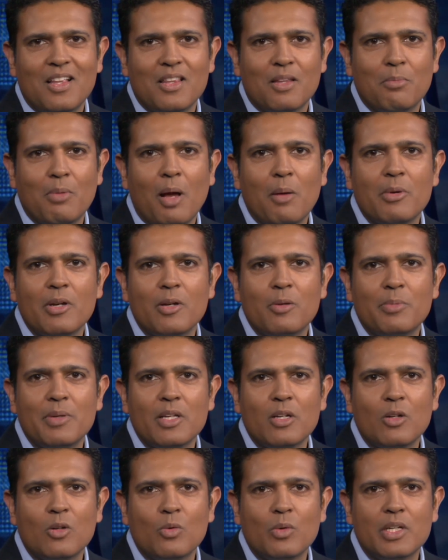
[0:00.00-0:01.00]
The bombardier
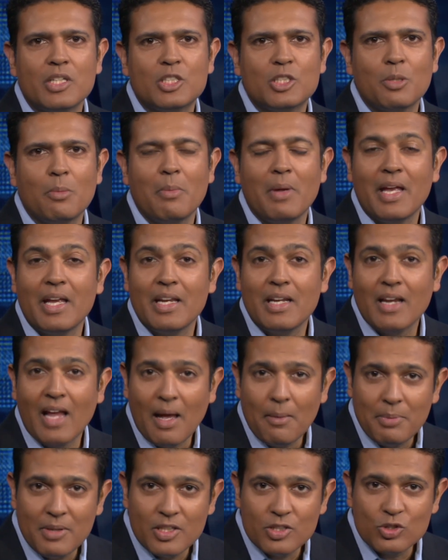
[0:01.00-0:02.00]
beetle, which may
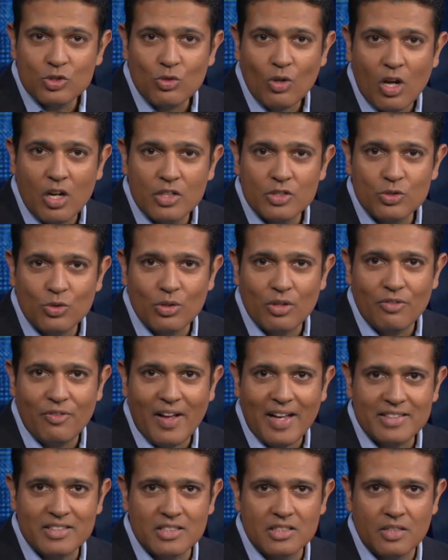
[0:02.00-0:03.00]
not be the strongest or the
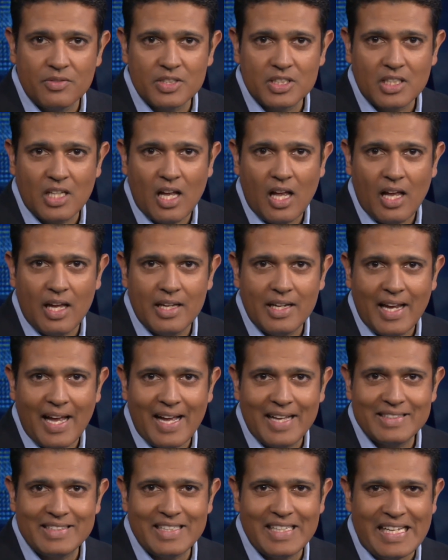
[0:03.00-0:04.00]
fastest of its kind,
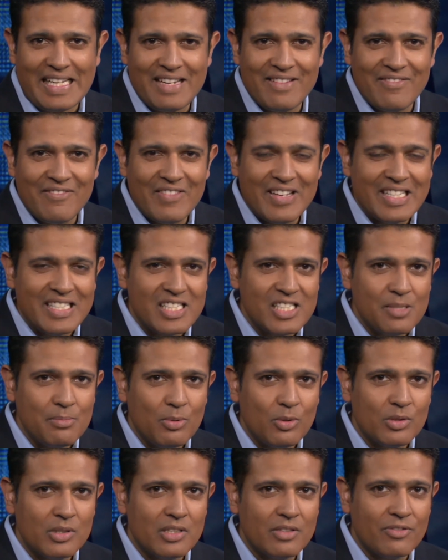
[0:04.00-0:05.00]
has an
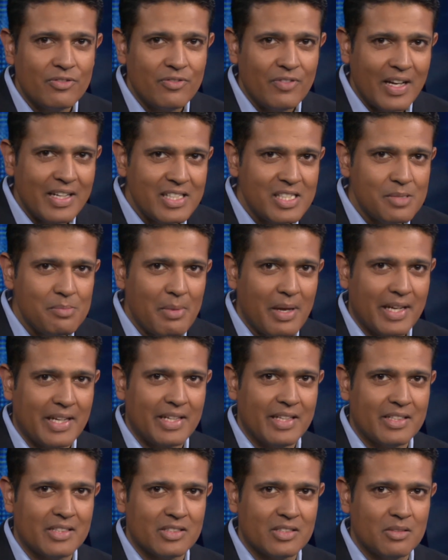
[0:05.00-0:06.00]
invincible defense
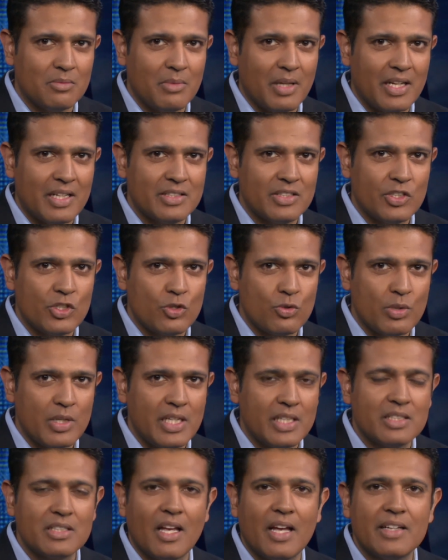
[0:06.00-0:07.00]
mechanism that has
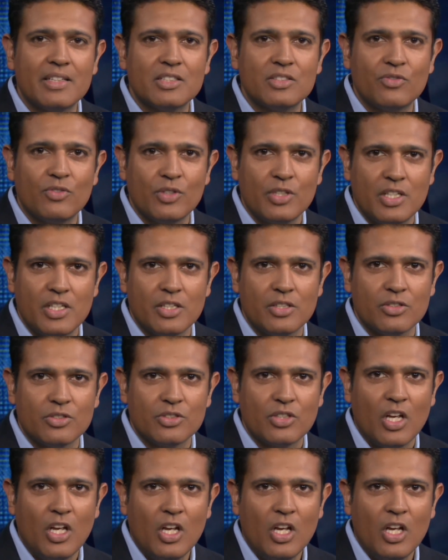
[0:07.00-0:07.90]
intrigued scientists for years.